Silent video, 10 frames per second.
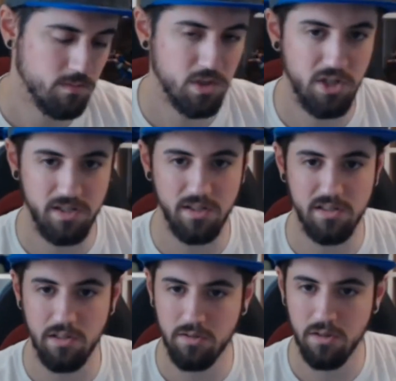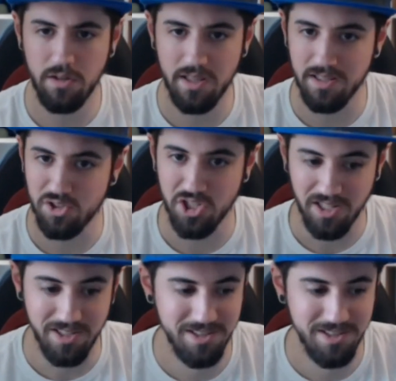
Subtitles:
Jesus, look at this shit.